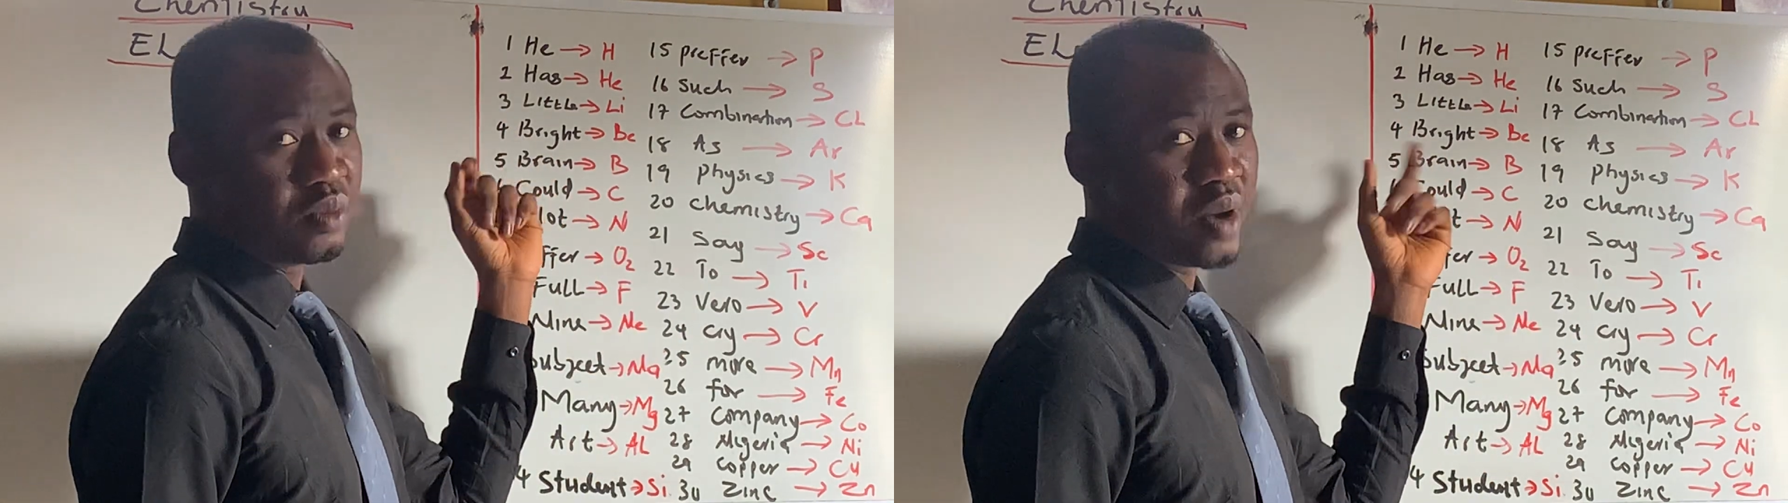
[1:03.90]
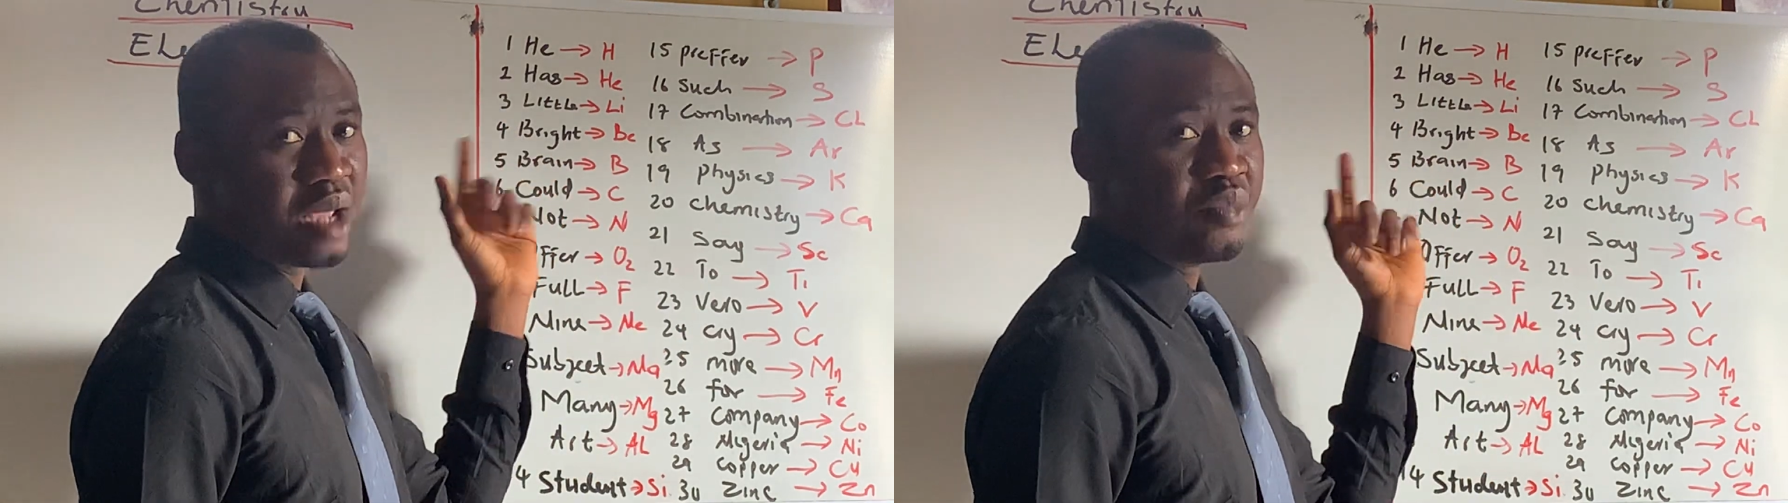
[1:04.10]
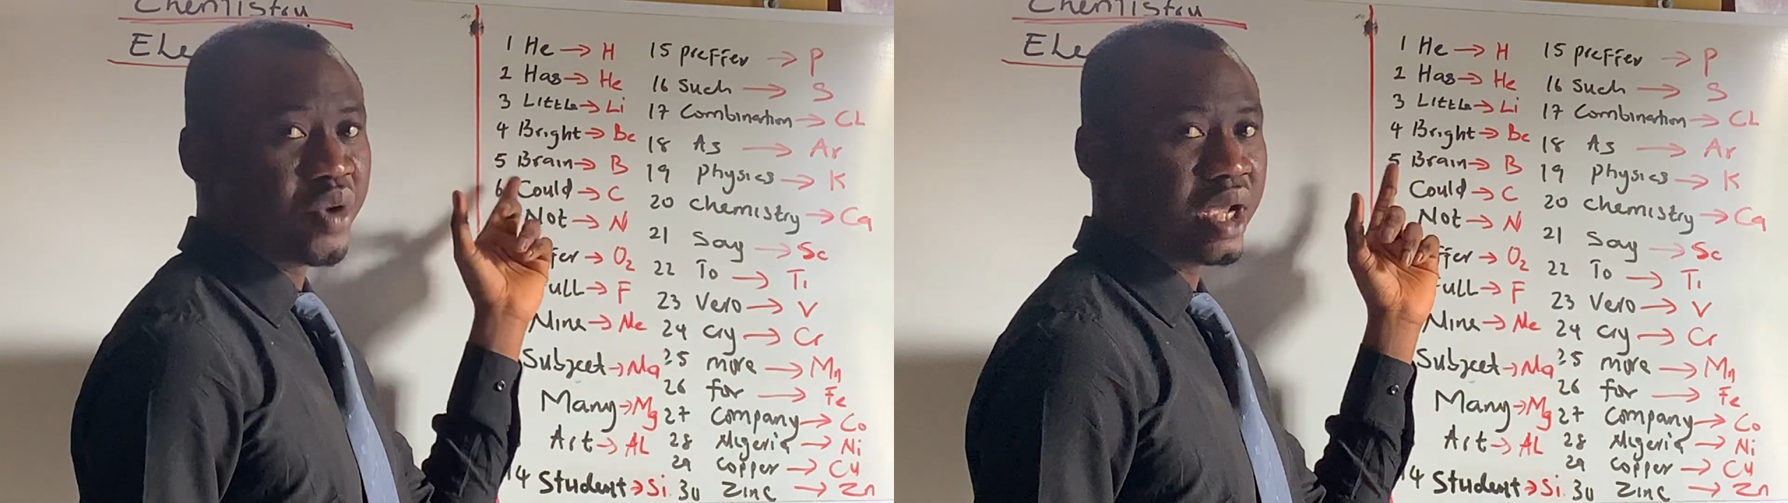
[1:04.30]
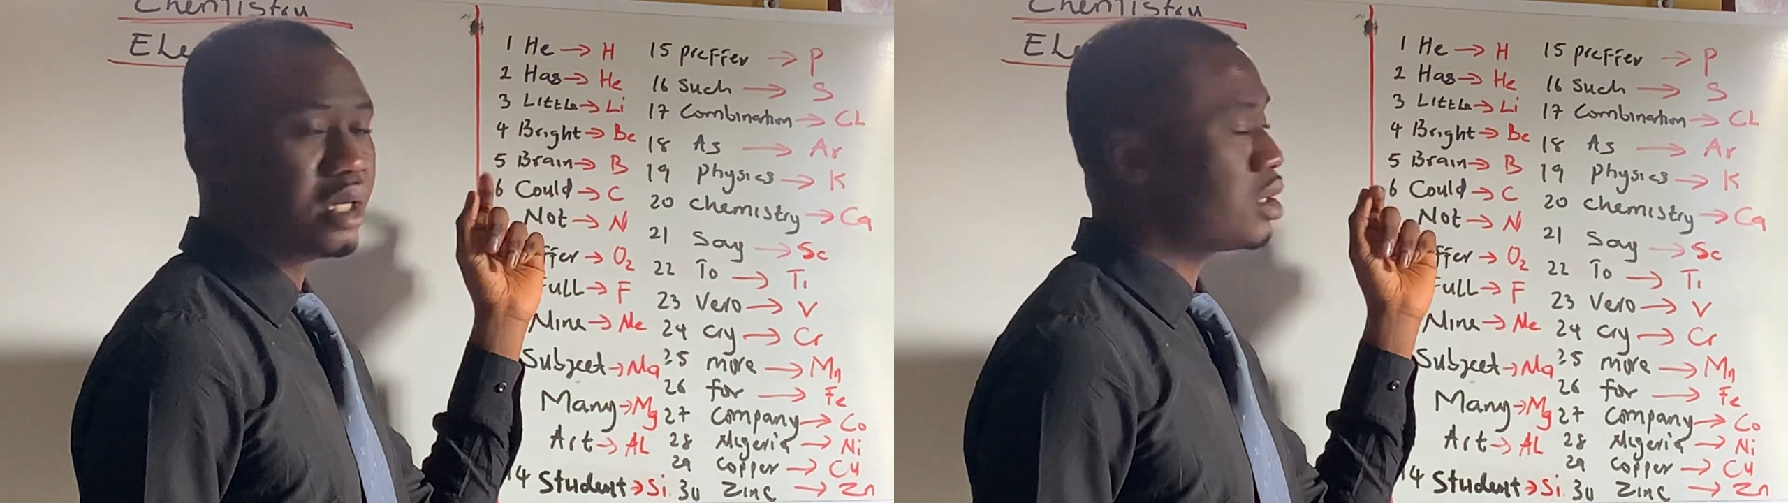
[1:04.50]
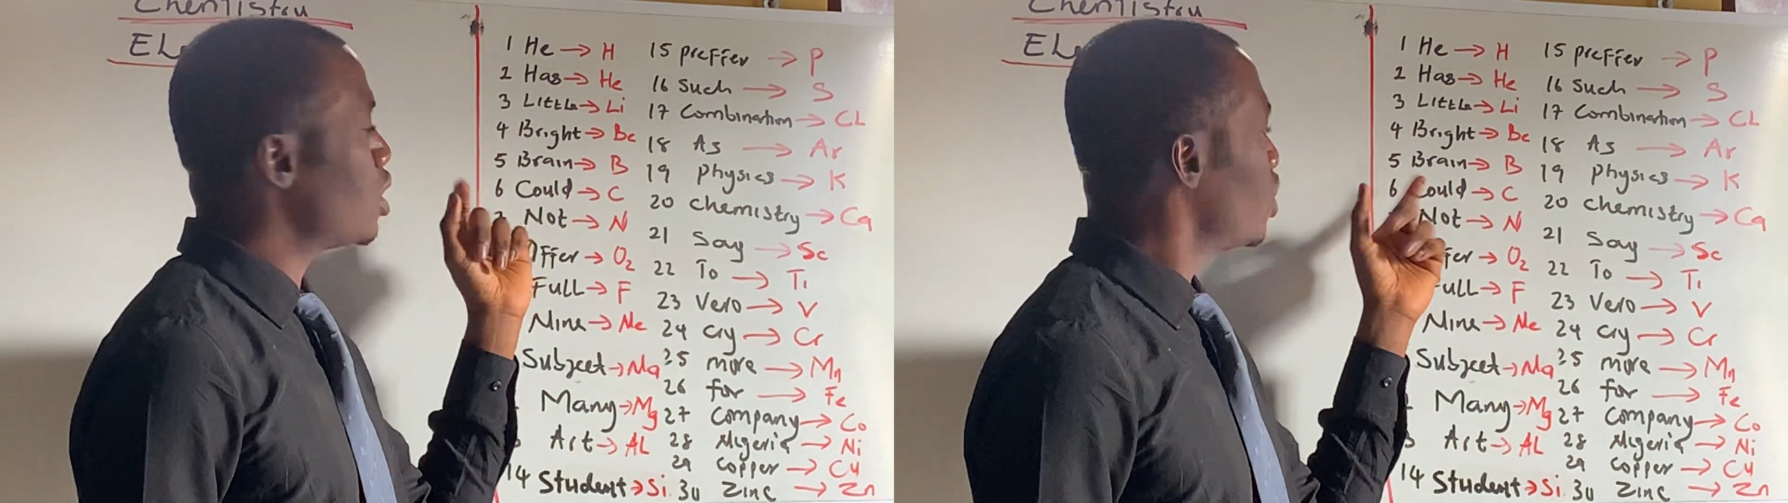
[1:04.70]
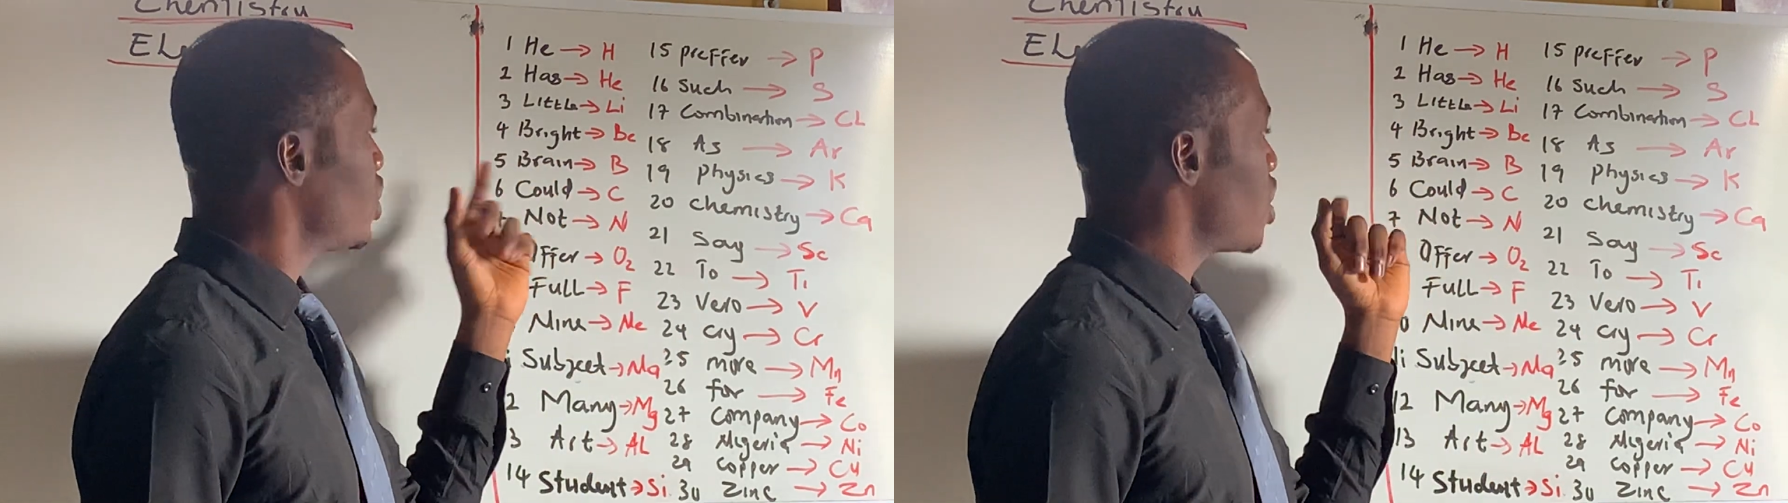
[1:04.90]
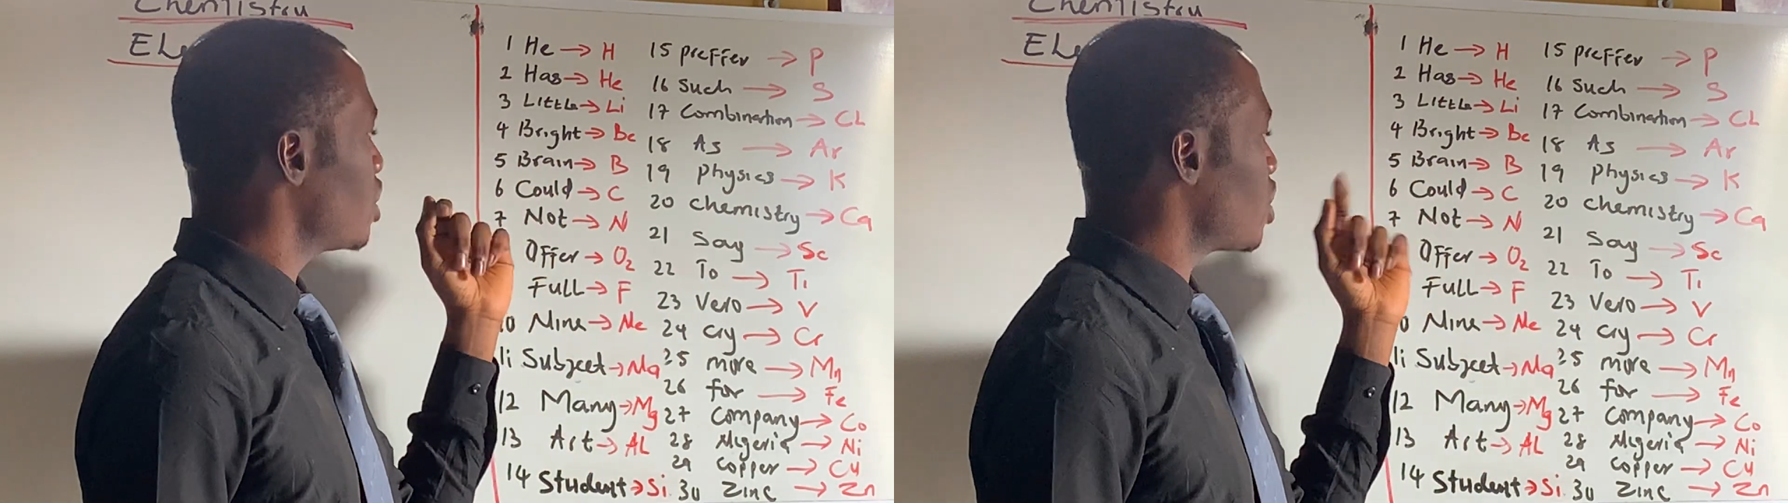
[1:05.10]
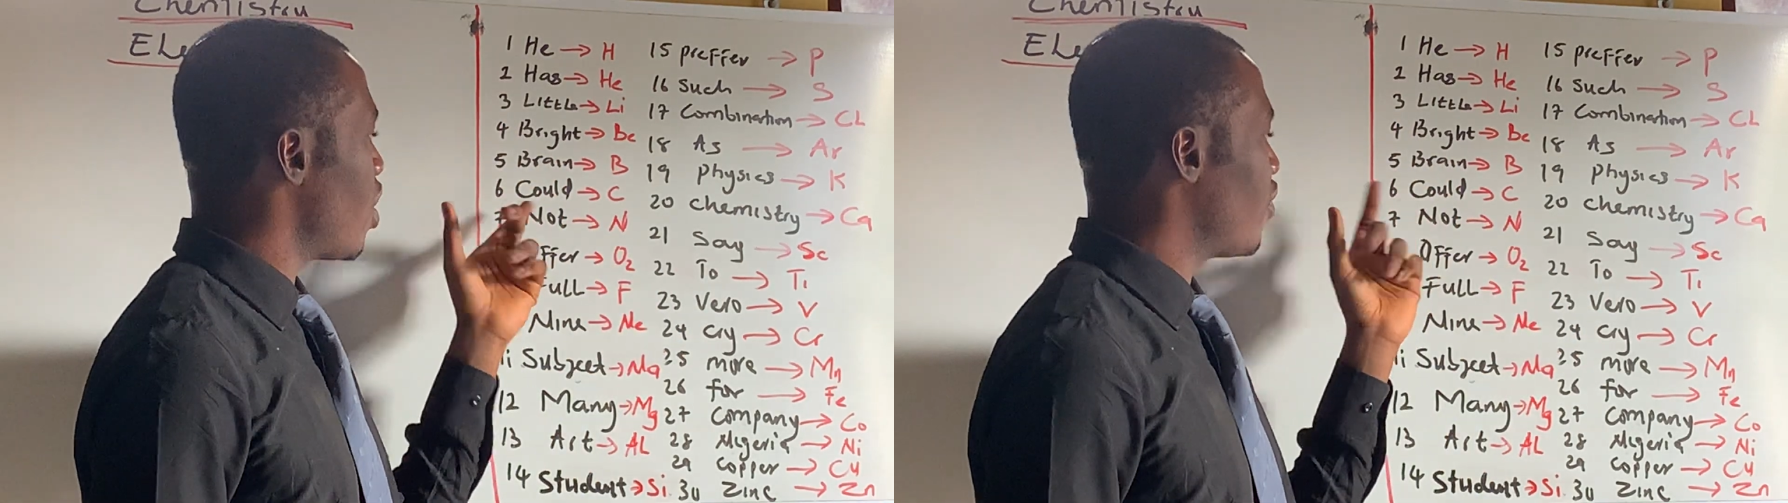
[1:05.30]
bright brain, could
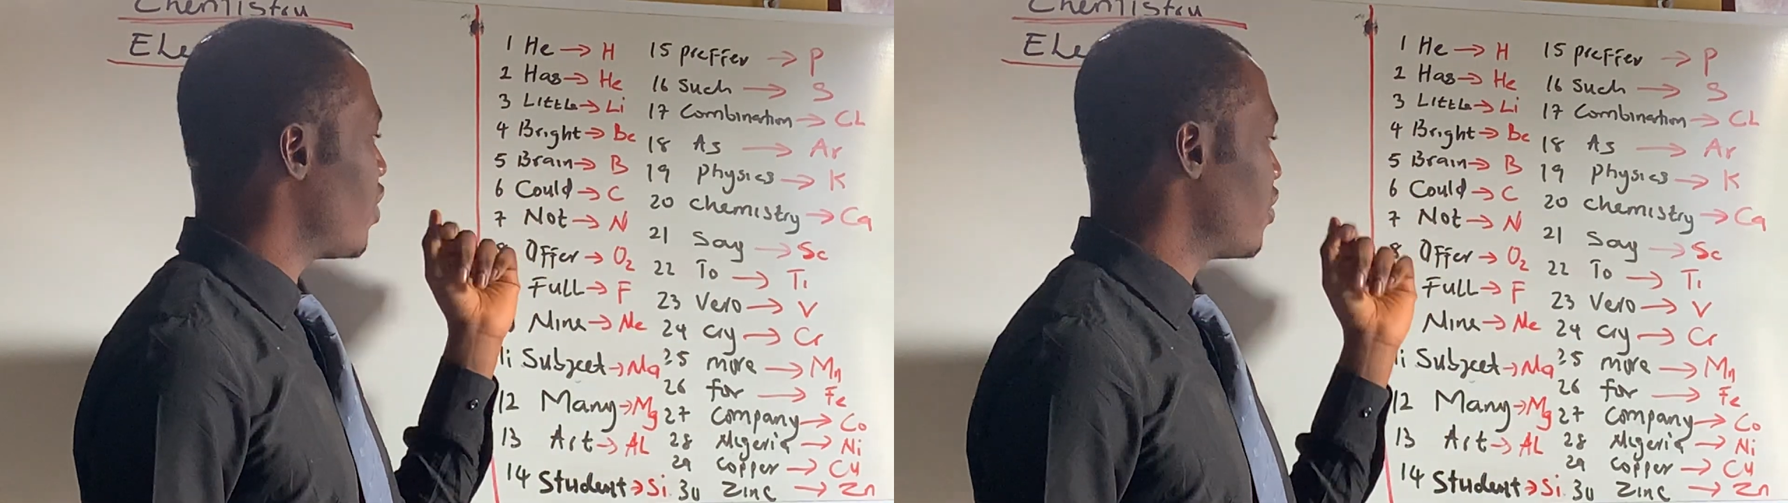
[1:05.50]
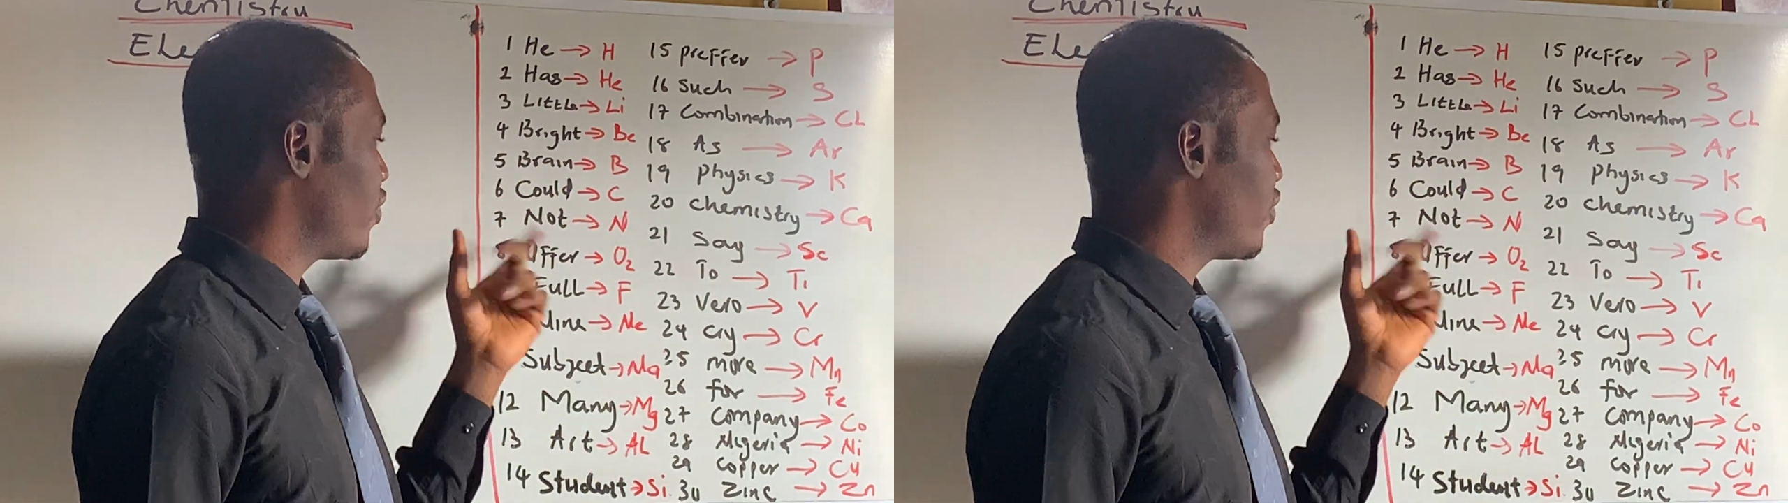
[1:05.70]
not offer